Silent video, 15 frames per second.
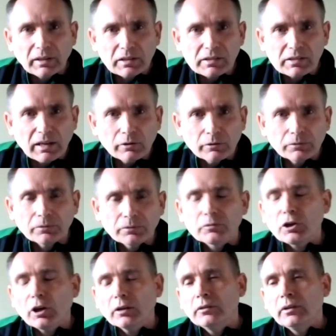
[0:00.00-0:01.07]
in itself,
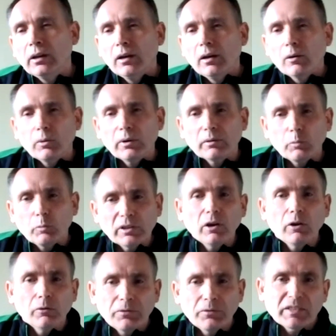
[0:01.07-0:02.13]
John, we
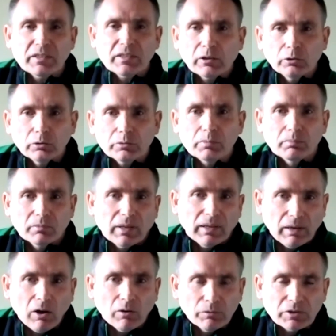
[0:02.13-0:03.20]
know physicals,
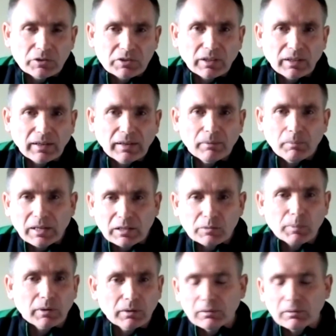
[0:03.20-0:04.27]

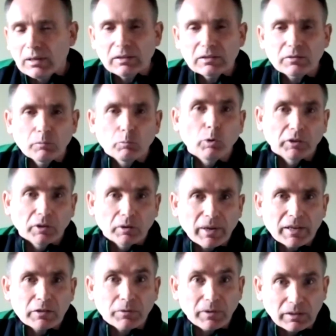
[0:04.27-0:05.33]
it's one of the
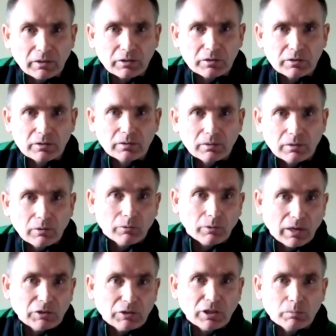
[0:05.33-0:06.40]
best fitness
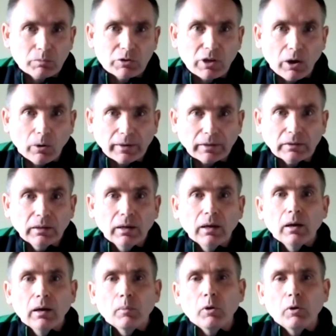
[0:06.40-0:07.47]
regimes going.
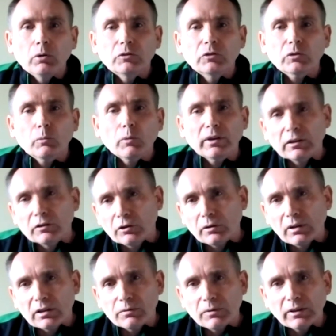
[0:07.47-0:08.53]
But when I do
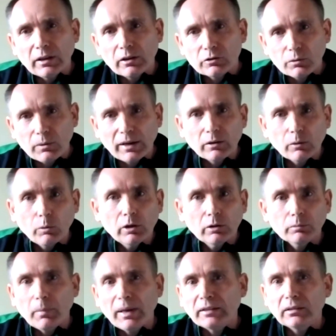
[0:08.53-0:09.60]
these videos around the
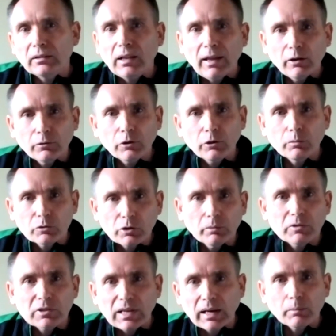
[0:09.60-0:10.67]
world, mental health comes
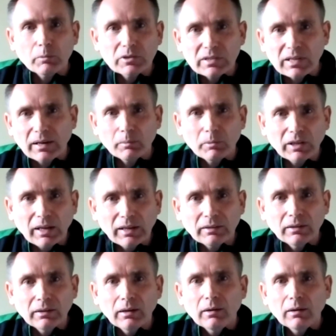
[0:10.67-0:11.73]
up time and time
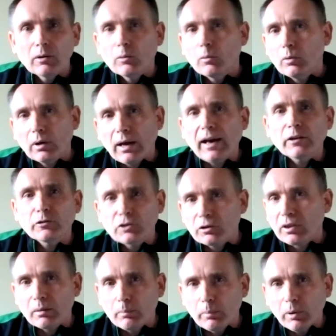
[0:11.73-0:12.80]
again. How do you
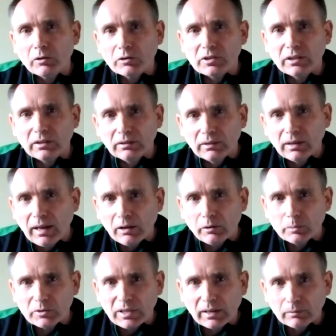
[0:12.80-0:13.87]
think boxing
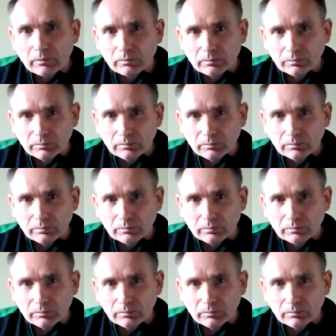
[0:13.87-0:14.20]
helps that?